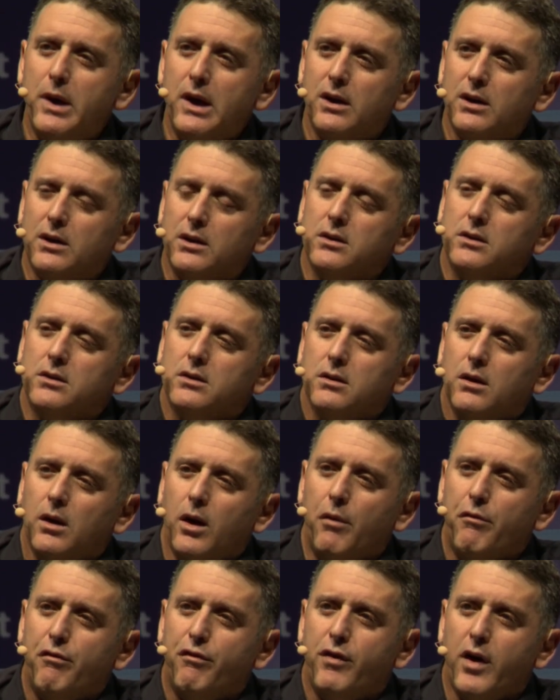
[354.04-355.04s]
built
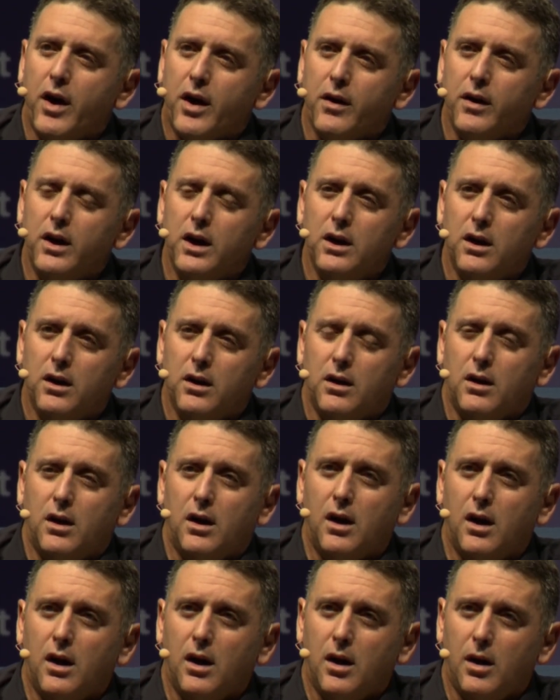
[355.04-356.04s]
a very
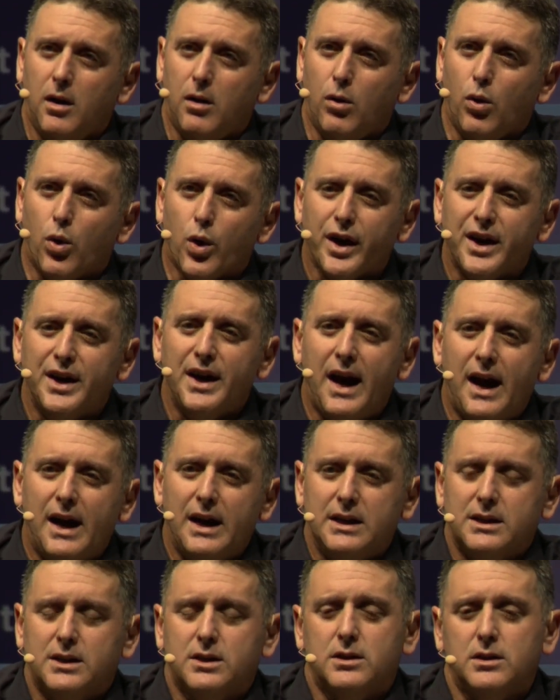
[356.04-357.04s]

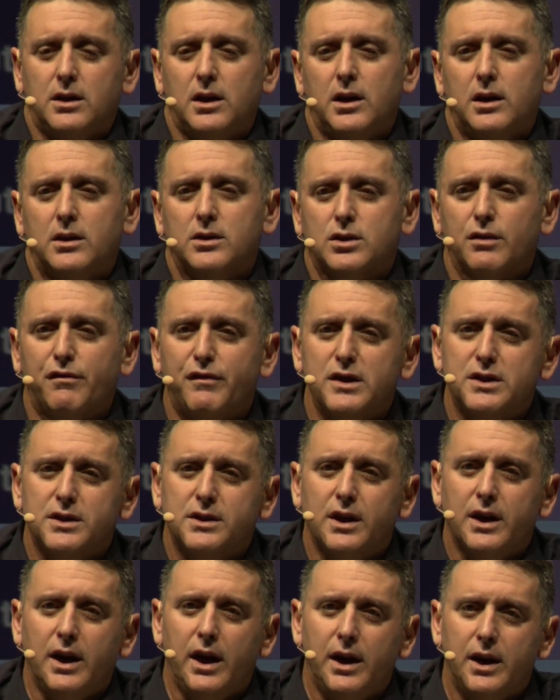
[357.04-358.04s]
organized and
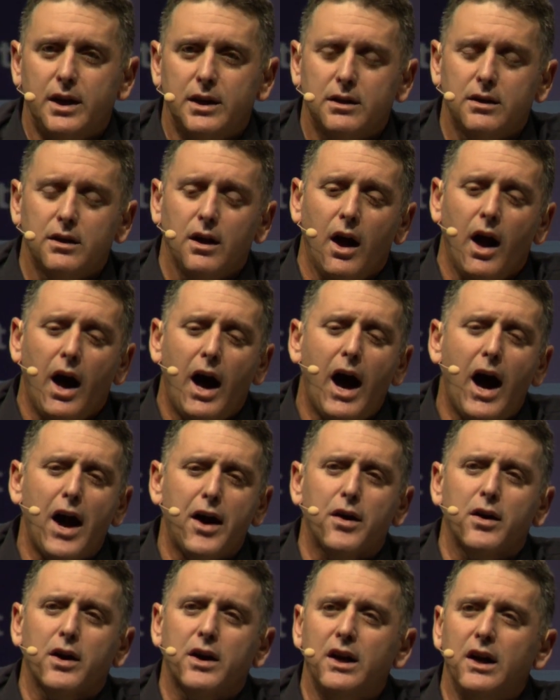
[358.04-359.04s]
sophisticated
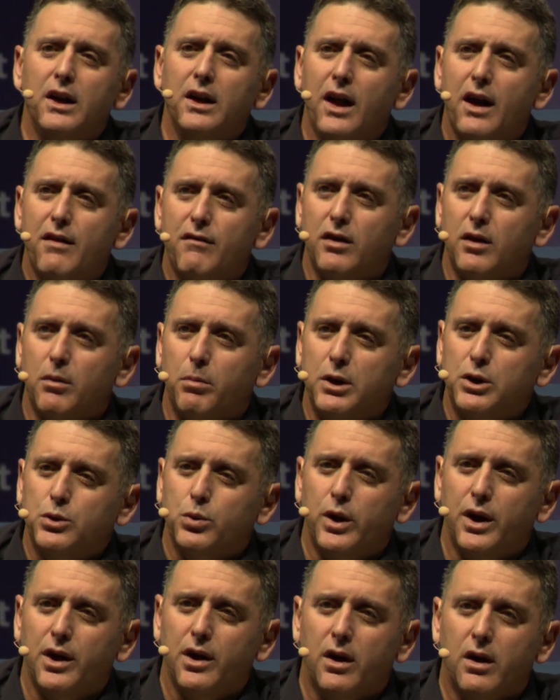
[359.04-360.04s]
hierarchy level
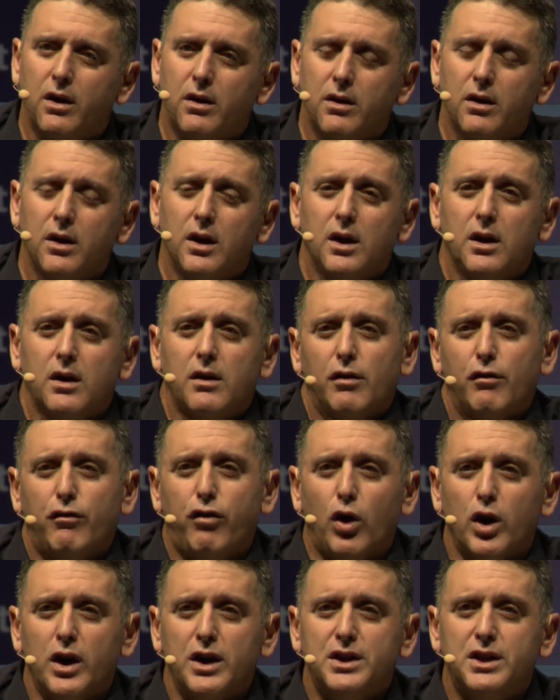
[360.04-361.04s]
between our
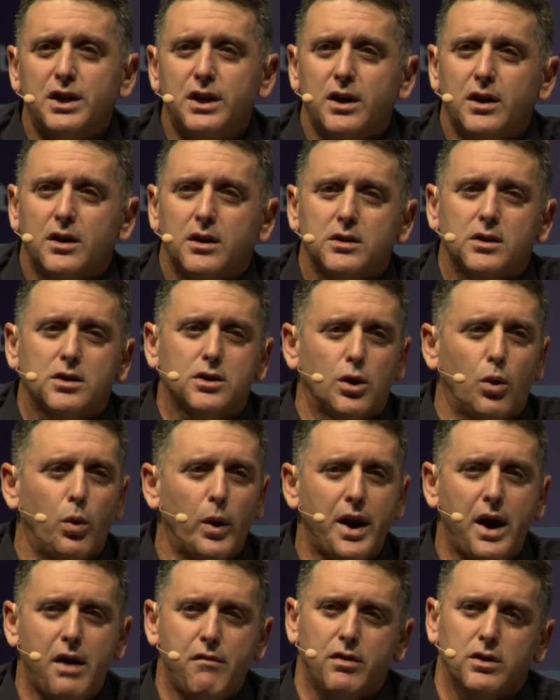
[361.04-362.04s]
volunteers. So
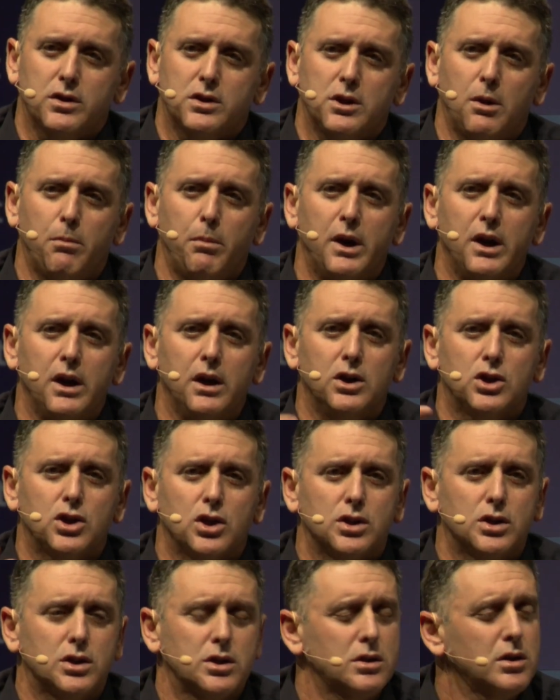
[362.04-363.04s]
whenever somebody
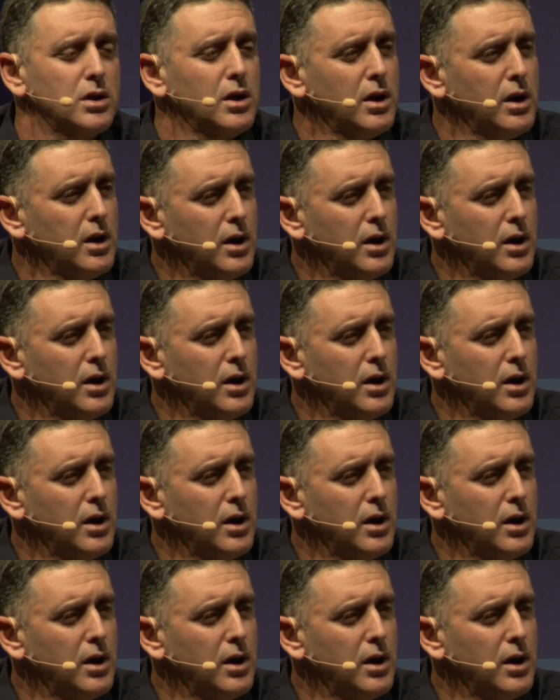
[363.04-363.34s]
just,